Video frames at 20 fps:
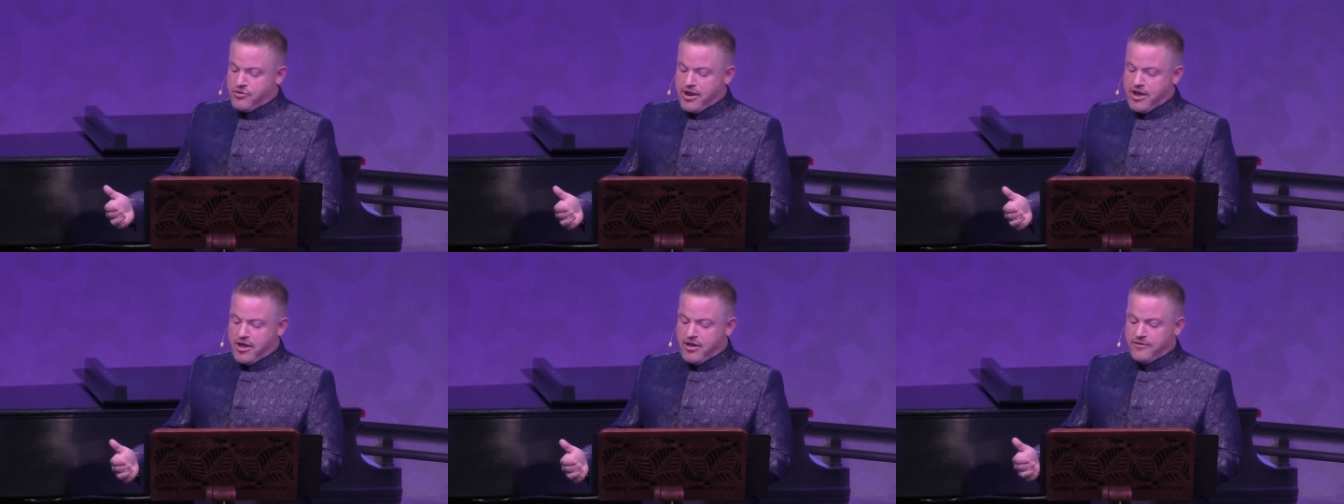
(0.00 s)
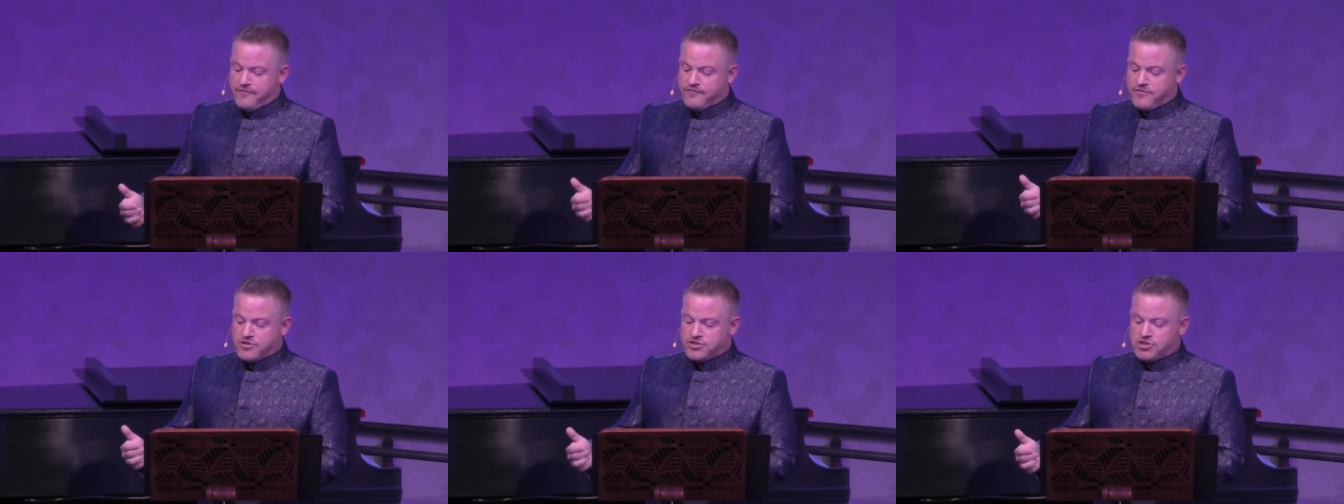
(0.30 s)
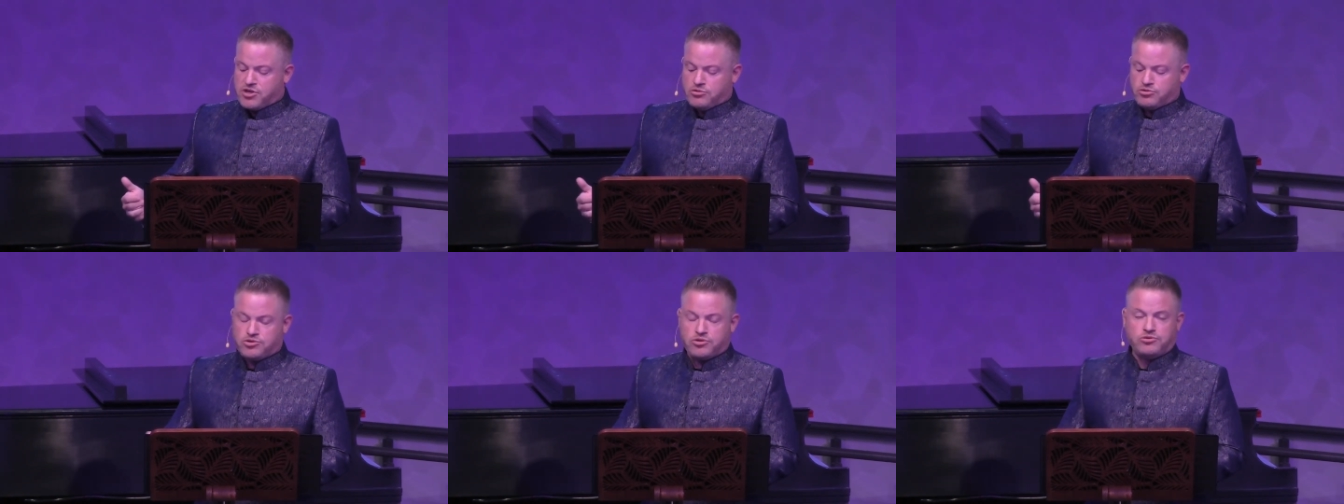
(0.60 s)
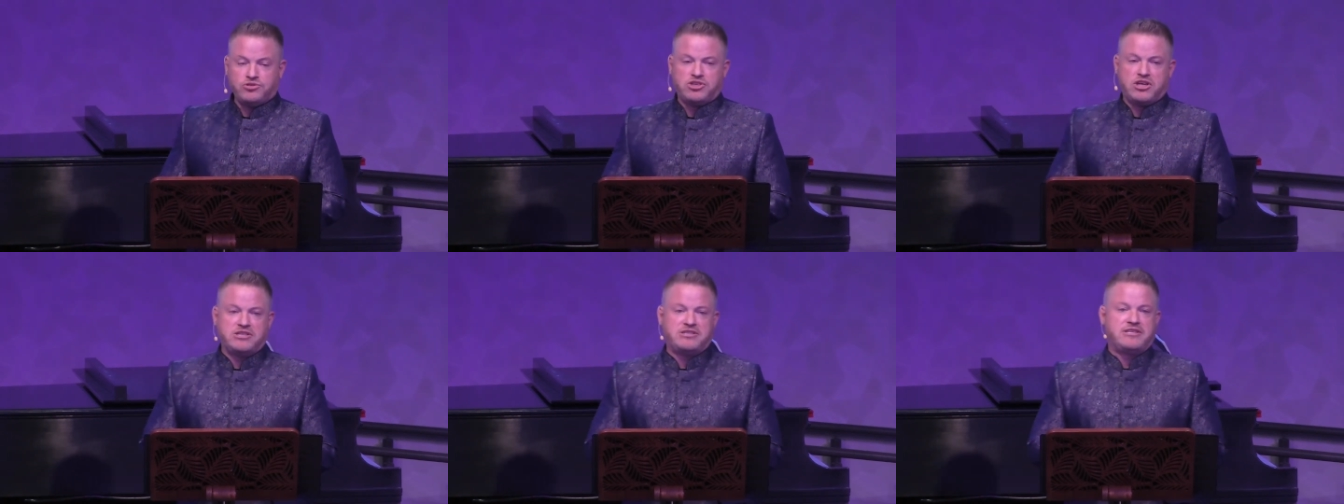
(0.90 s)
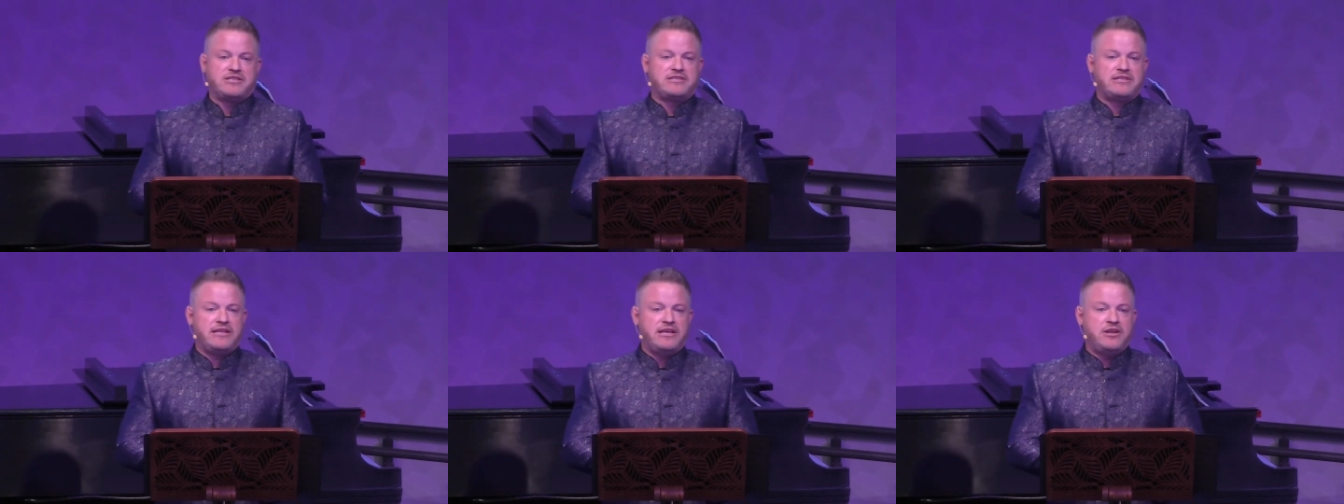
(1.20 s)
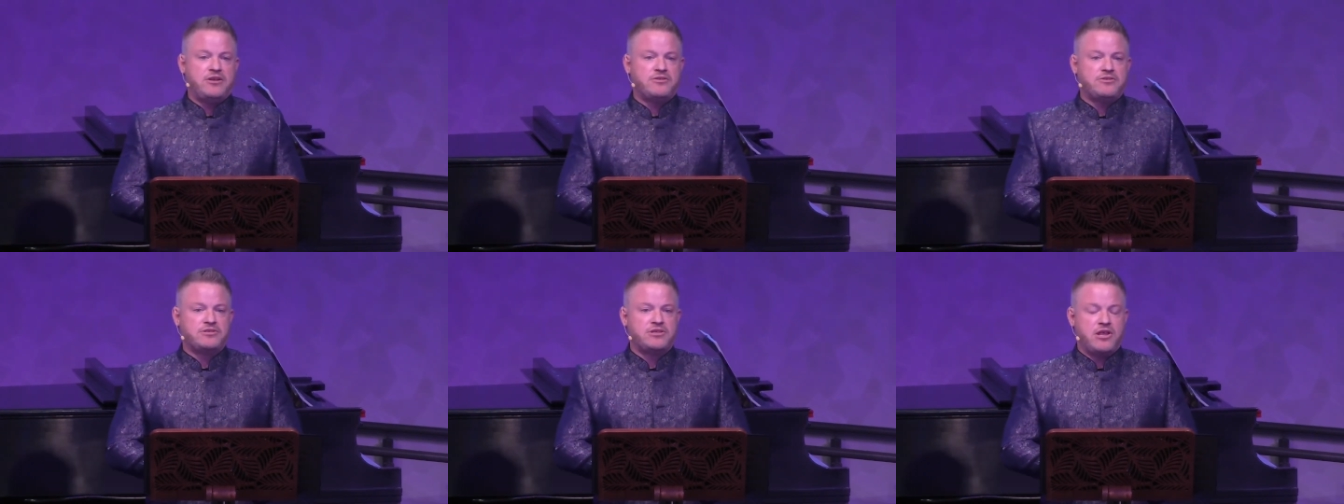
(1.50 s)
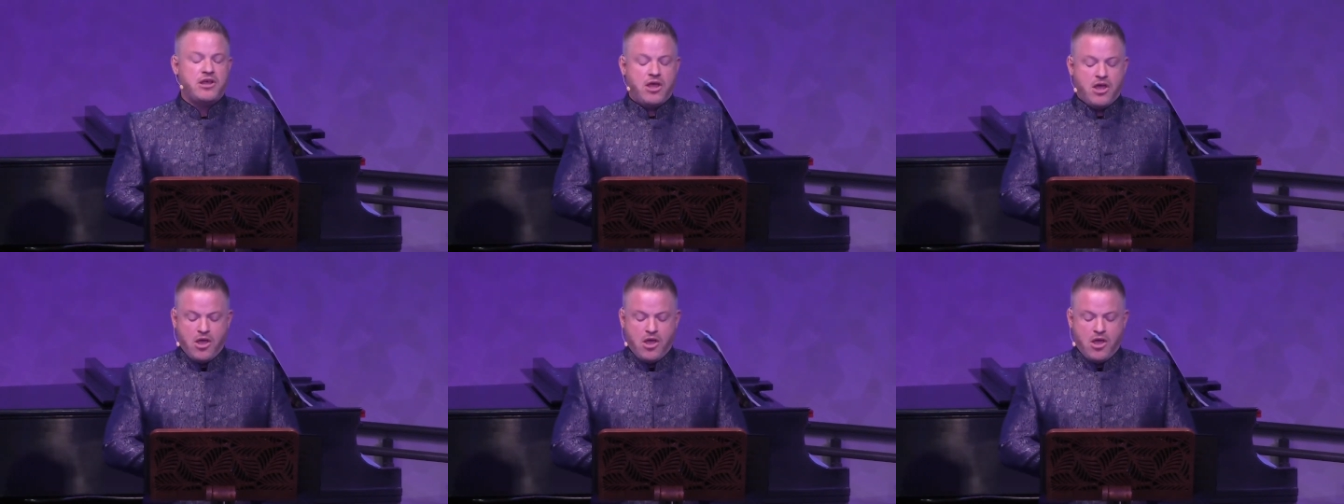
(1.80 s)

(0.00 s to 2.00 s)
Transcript: ground for social justice leaders,